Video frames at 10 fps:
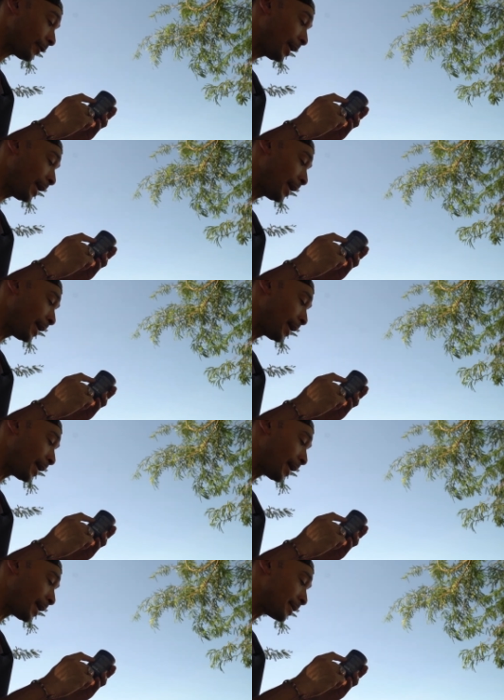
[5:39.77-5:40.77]

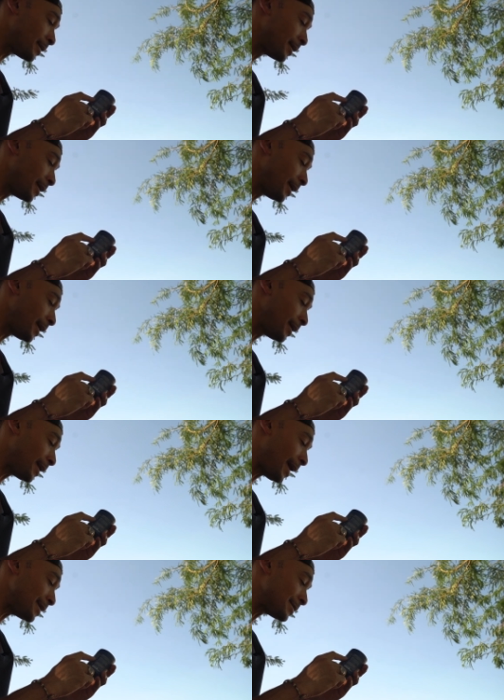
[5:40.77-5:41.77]
and
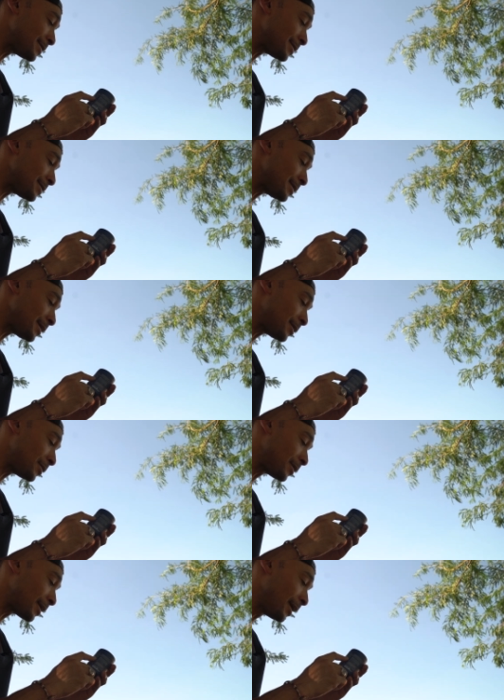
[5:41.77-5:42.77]

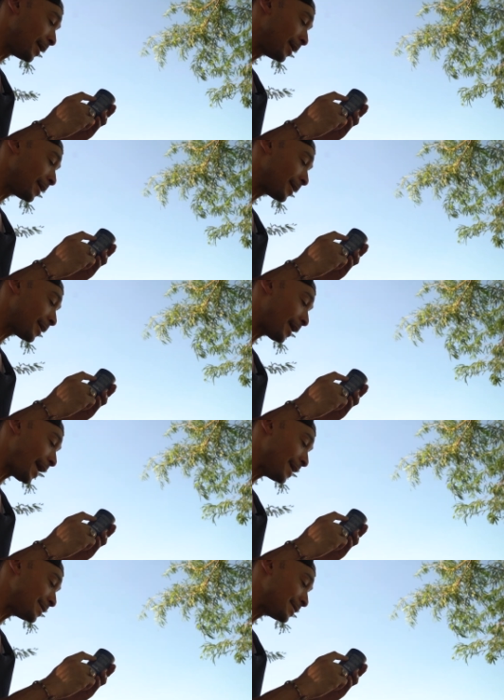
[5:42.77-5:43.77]

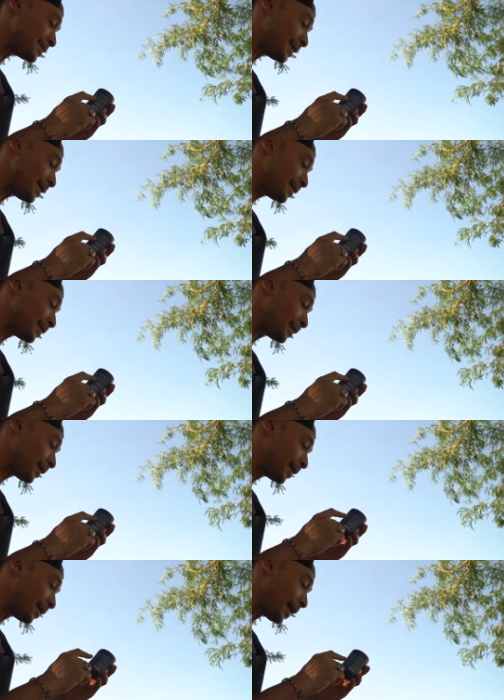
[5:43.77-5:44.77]
N-acetylcysteine
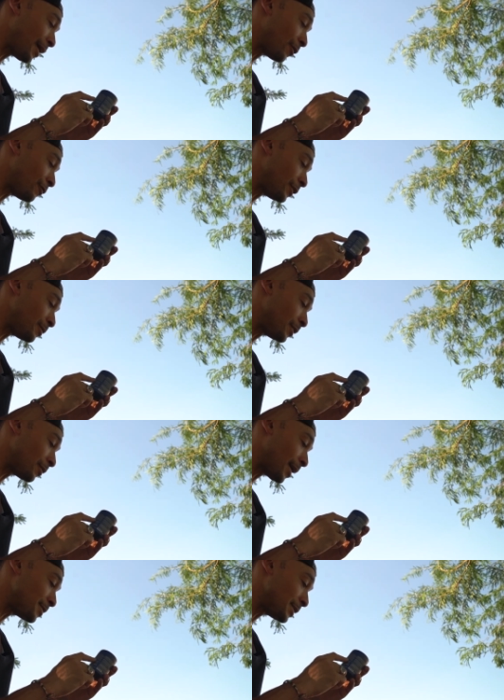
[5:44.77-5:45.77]
850
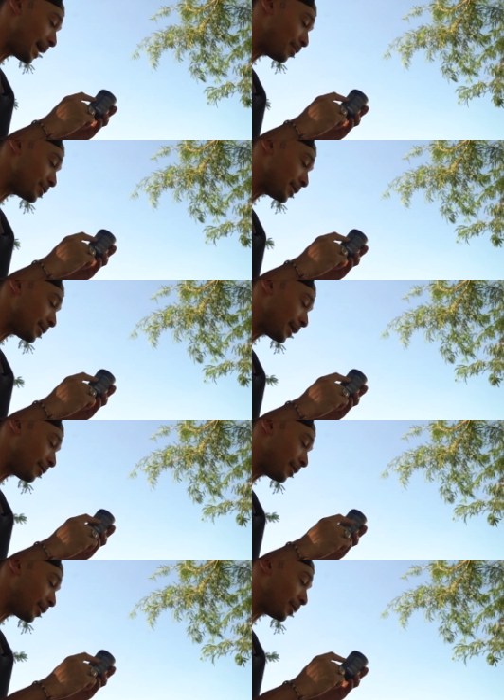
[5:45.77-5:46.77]
milligrams of that percent of
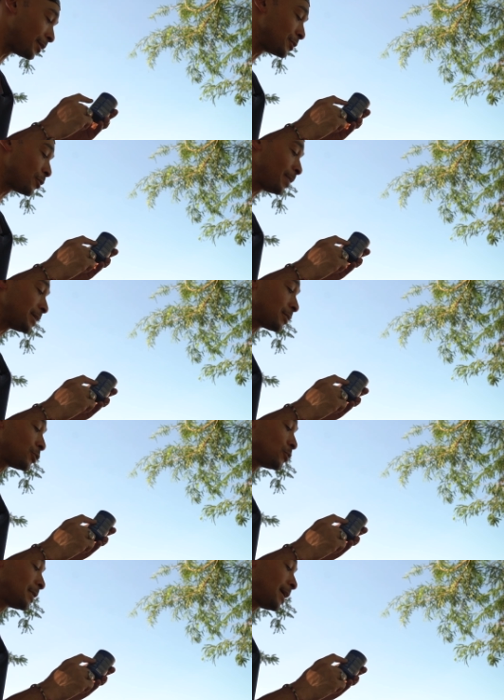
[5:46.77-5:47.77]
daily value these are based
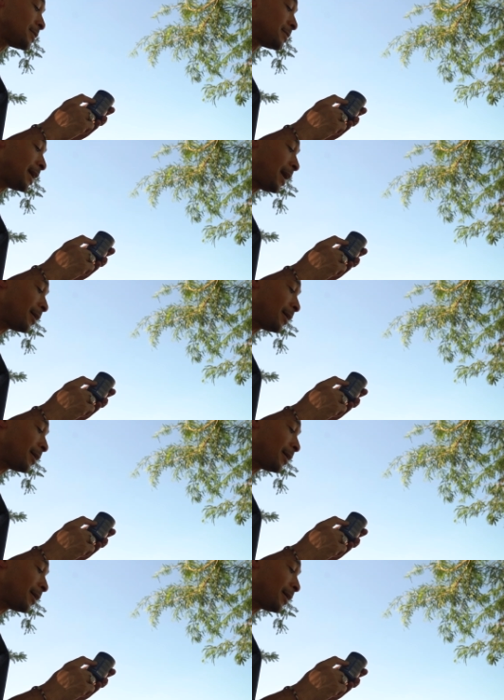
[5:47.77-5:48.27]
on 2000